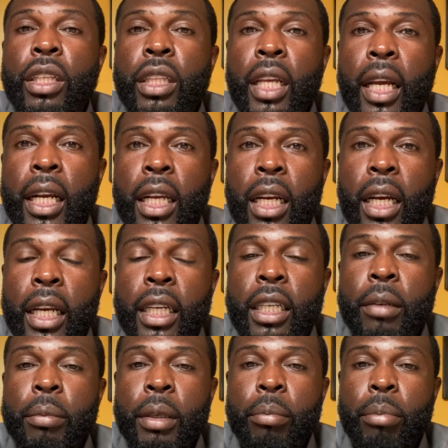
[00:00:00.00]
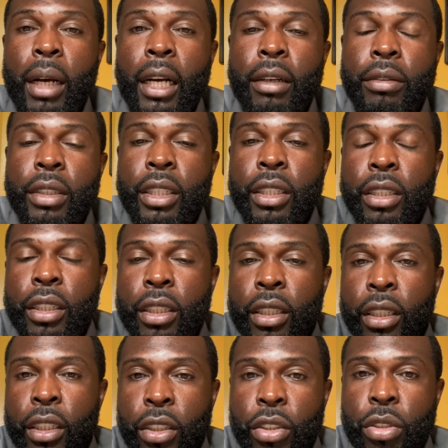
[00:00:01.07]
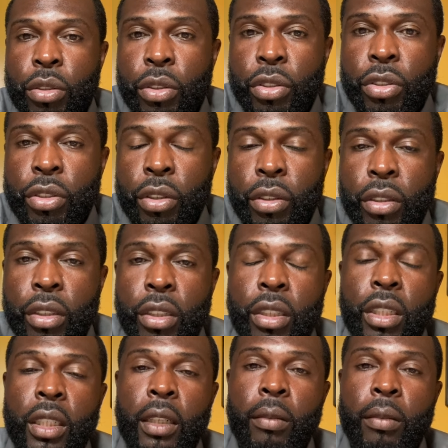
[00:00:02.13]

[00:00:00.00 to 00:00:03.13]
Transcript: That client could be bounded to a certain